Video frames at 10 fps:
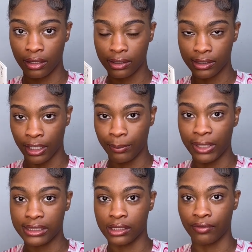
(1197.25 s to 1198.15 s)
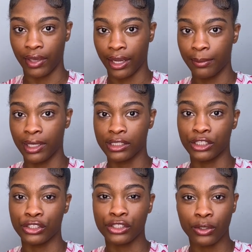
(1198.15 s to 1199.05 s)
certain pieces of hair because
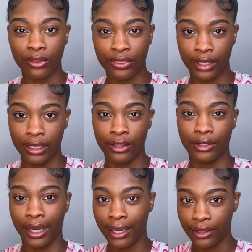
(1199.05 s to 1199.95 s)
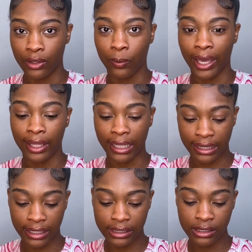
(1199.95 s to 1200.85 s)
they're so thin and they're not in the way. Like
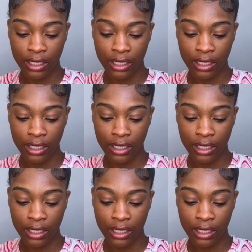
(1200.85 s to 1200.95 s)
this,